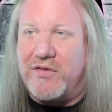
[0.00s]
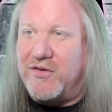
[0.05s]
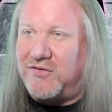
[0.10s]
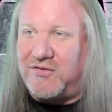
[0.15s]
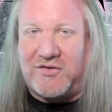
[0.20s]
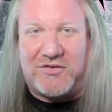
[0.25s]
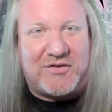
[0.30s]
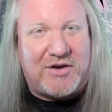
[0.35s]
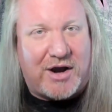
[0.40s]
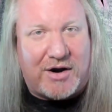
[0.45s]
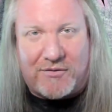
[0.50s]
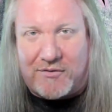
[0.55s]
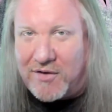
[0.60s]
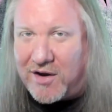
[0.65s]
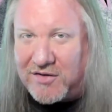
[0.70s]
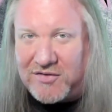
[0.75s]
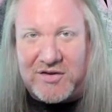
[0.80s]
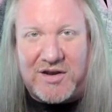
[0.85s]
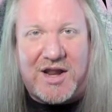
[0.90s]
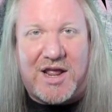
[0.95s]
This does not
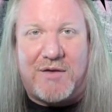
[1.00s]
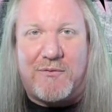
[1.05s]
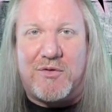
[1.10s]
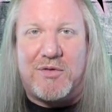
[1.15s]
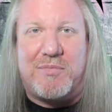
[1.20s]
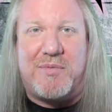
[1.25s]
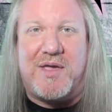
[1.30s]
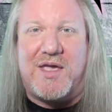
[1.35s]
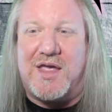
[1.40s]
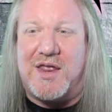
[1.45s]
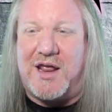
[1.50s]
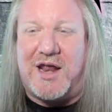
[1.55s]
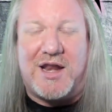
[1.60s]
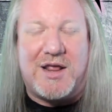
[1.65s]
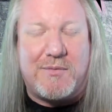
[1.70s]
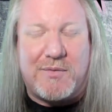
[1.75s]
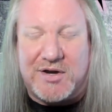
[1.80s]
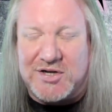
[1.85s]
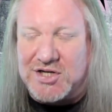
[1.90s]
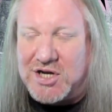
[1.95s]
resonate with me in
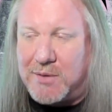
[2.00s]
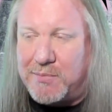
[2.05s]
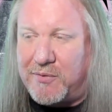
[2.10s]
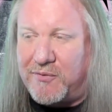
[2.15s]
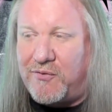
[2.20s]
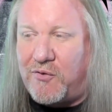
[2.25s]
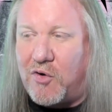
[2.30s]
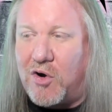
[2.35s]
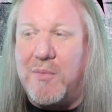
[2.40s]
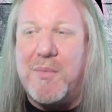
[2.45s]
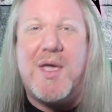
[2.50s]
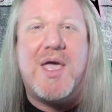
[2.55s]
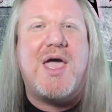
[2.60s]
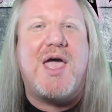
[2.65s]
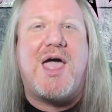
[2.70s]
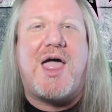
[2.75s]
any way, shape, or form.